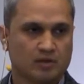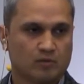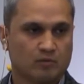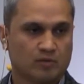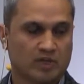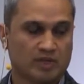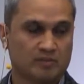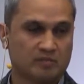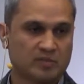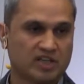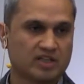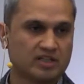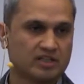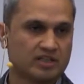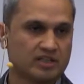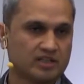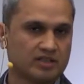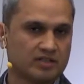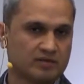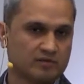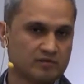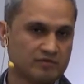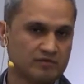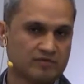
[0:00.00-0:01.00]
when big
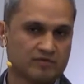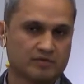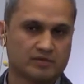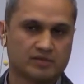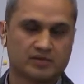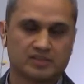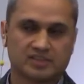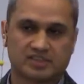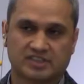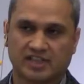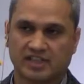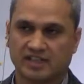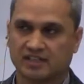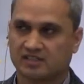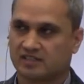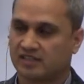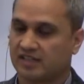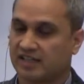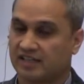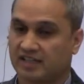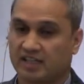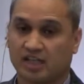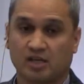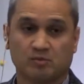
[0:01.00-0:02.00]
sites
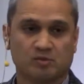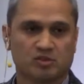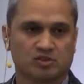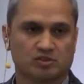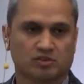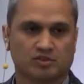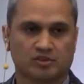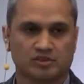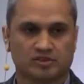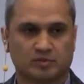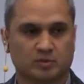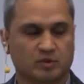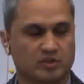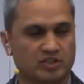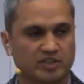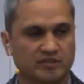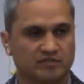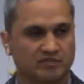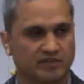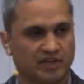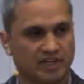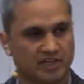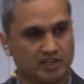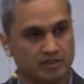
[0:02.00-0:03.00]
like Amazon,
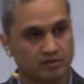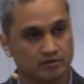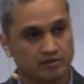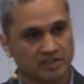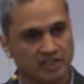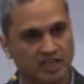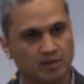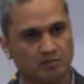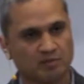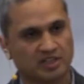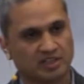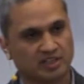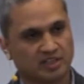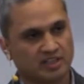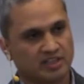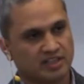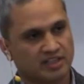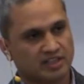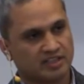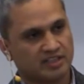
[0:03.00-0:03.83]
Spotify, you name it,